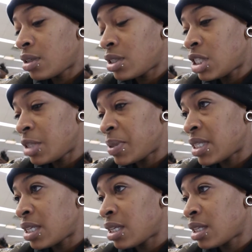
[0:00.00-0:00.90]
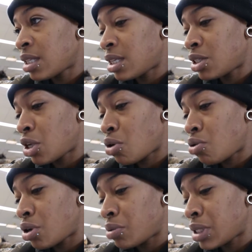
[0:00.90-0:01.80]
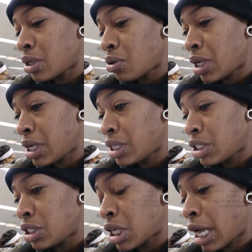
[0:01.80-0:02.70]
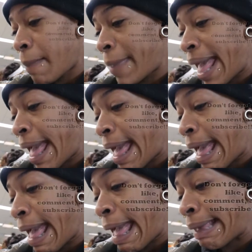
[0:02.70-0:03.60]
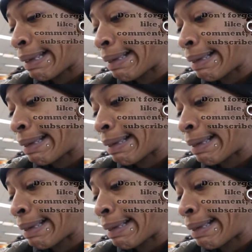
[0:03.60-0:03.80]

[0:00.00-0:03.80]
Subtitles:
I told her, I was like, okay. She said, come back.